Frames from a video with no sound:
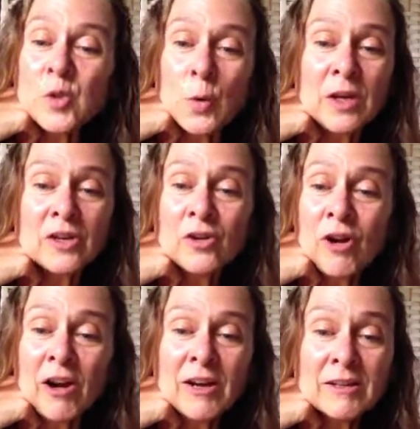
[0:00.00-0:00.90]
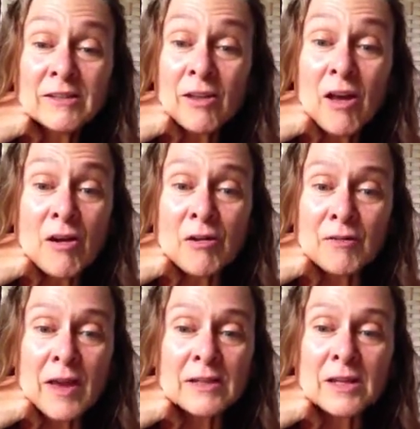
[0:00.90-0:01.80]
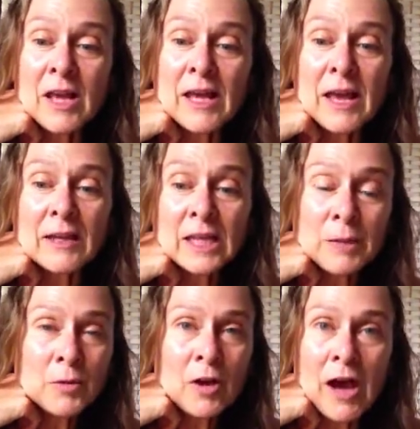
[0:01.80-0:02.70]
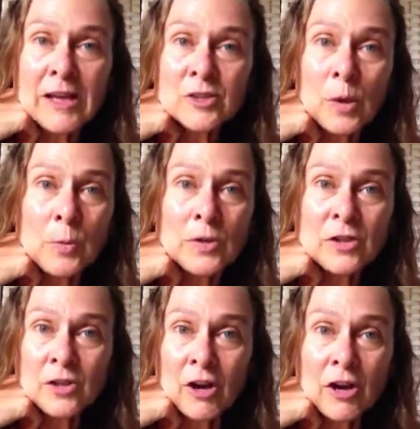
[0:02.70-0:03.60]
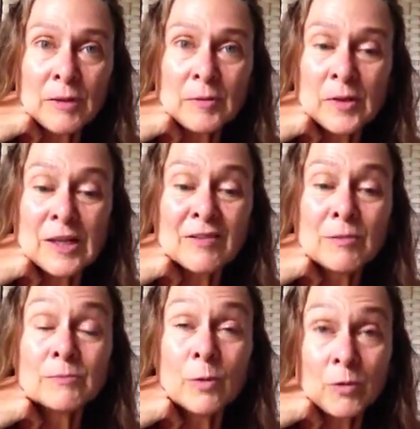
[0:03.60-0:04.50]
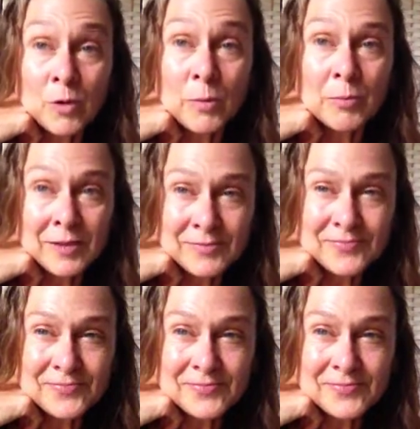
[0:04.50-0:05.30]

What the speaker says: joy in your heart and love, and keep your eyes open and your heart even more open.